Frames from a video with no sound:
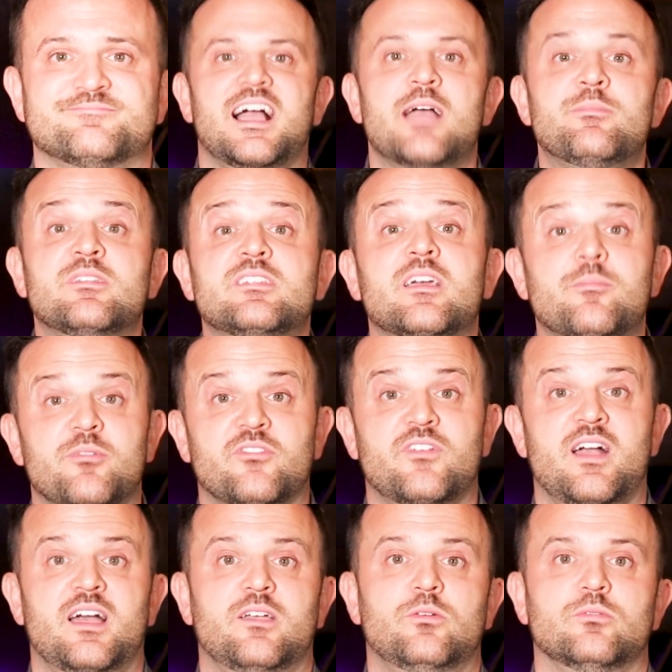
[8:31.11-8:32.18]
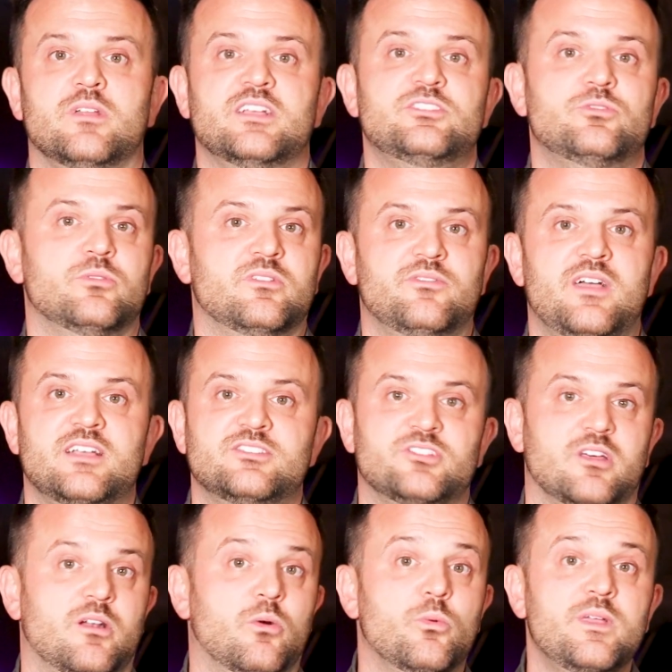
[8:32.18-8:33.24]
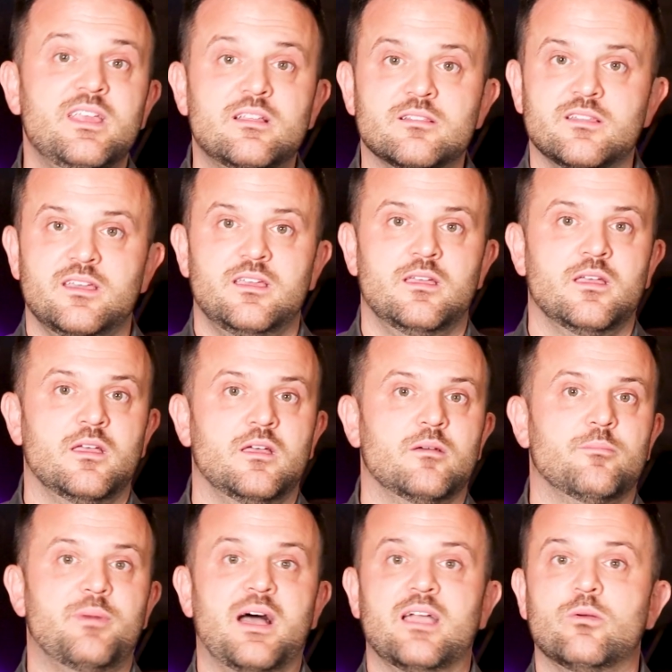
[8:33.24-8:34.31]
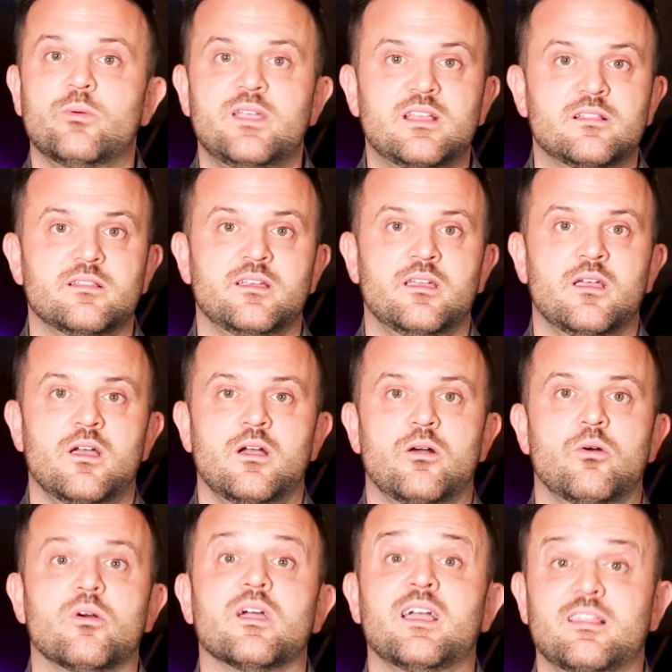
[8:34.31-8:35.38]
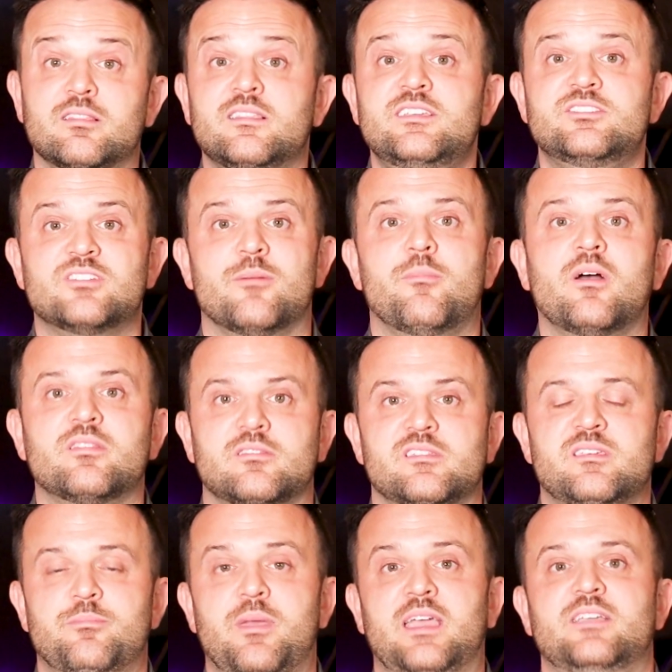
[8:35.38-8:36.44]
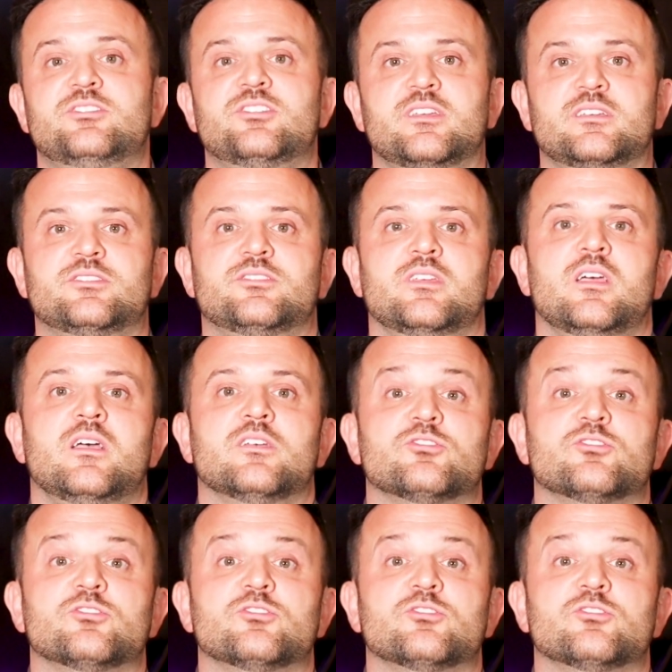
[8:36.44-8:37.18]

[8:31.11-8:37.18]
I'm the type of guy who likes to invest on a weekly, bi-weekly, or at least a monthly basis.